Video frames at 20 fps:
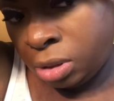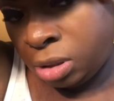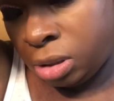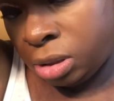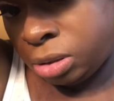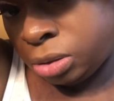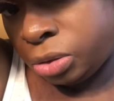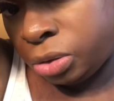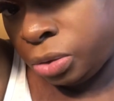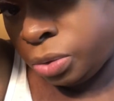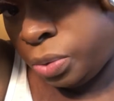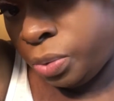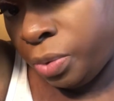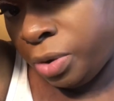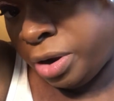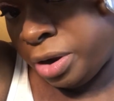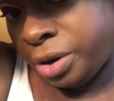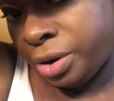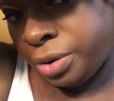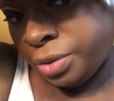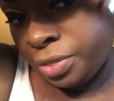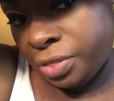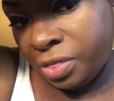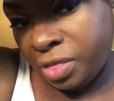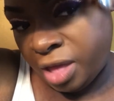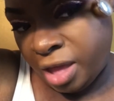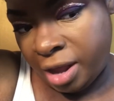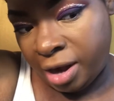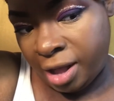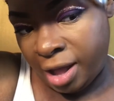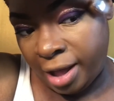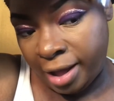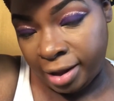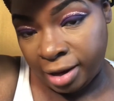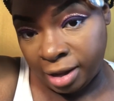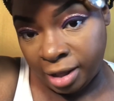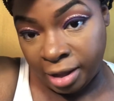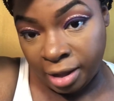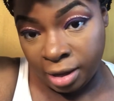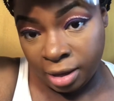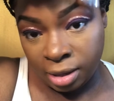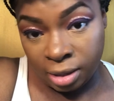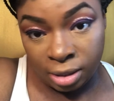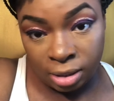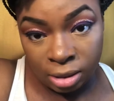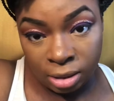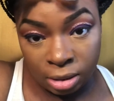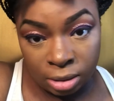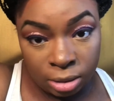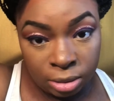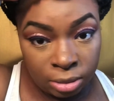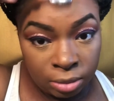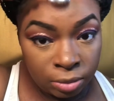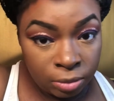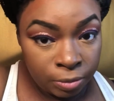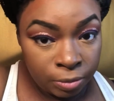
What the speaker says: into where that highlight is.